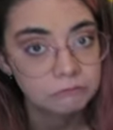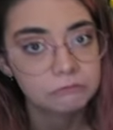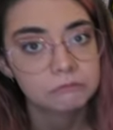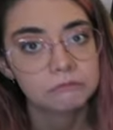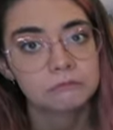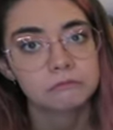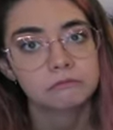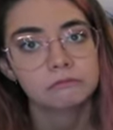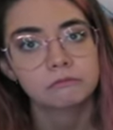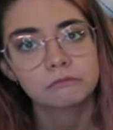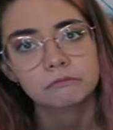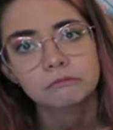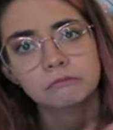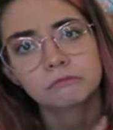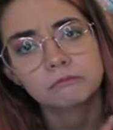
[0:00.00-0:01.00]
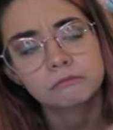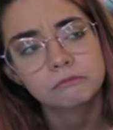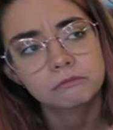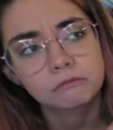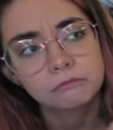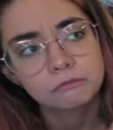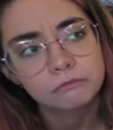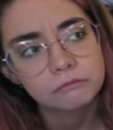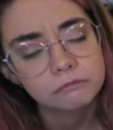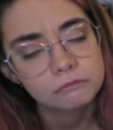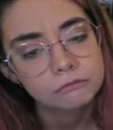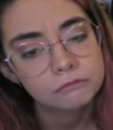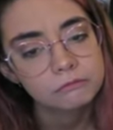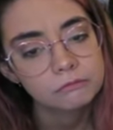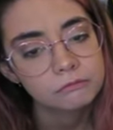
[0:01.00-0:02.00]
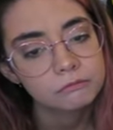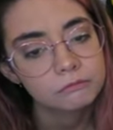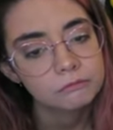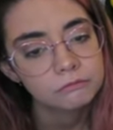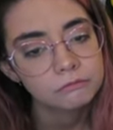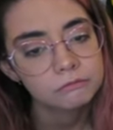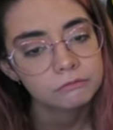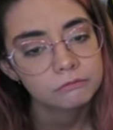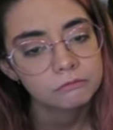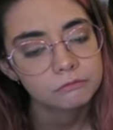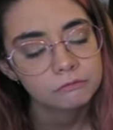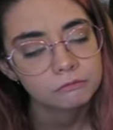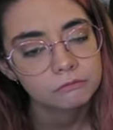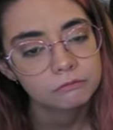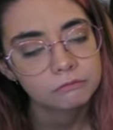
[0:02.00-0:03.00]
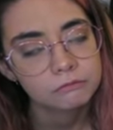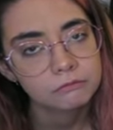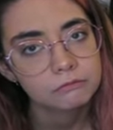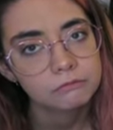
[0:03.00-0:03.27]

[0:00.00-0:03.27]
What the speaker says: (silent)